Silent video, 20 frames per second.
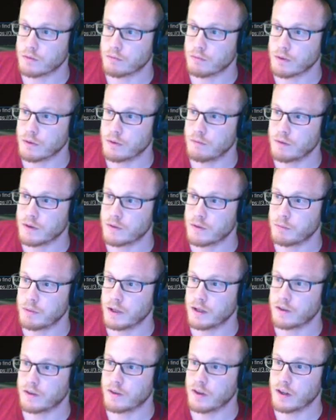
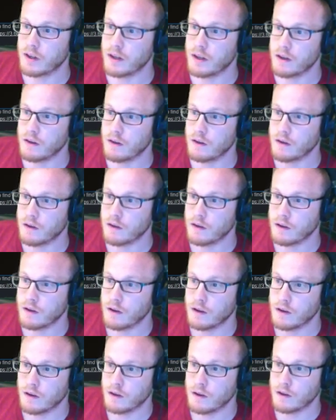invisibility,
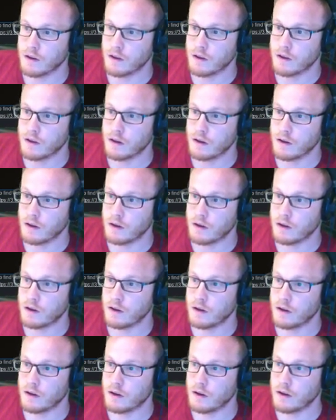
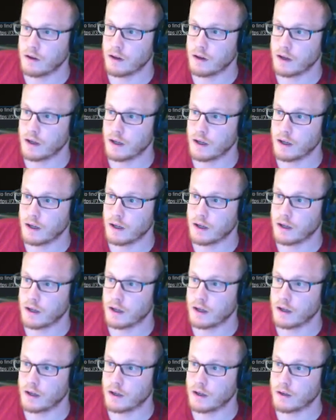
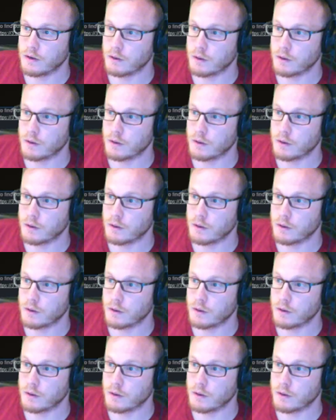and